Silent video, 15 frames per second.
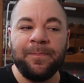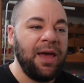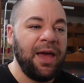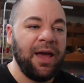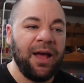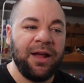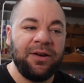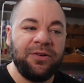
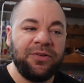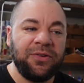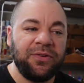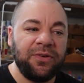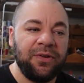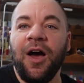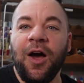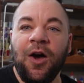And
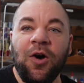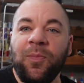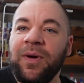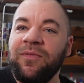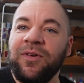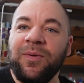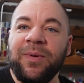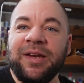I hope
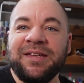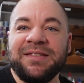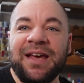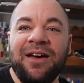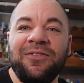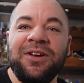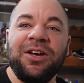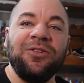everybody's
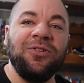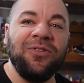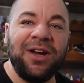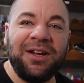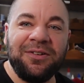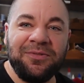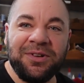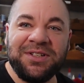having a
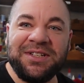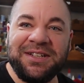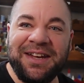great quilty